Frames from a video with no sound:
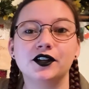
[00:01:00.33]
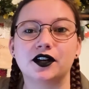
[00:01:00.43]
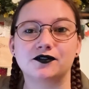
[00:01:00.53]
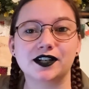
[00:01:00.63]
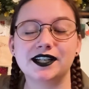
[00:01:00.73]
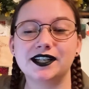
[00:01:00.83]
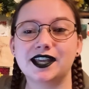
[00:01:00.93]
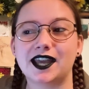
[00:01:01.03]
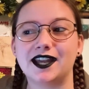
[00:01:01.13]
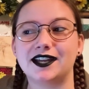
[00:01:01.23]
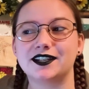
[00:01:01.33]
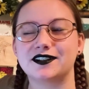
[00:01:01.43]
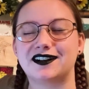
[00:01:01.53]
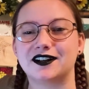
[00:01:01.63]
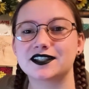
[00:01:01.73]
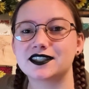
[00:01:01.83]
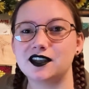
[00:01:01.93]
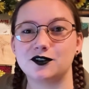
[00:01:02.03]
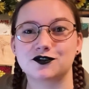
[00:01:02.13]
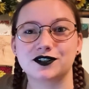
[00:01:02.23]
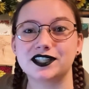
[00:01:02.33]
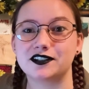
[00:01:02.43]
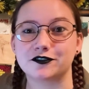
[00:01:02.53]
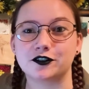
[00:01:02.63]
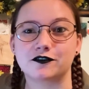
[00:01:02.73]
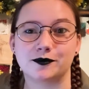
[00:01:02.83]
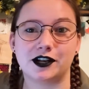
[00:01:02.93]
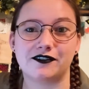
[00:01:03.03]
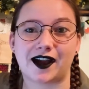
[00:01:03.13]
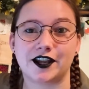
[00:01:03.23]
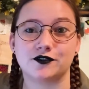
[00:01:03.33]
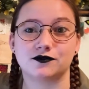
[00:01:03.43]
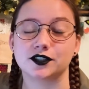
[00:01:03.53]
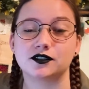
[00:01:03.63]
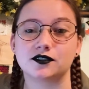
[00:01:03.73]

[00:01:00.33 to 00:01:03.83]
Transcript: reading, and honestly, it was really difficult for me to find real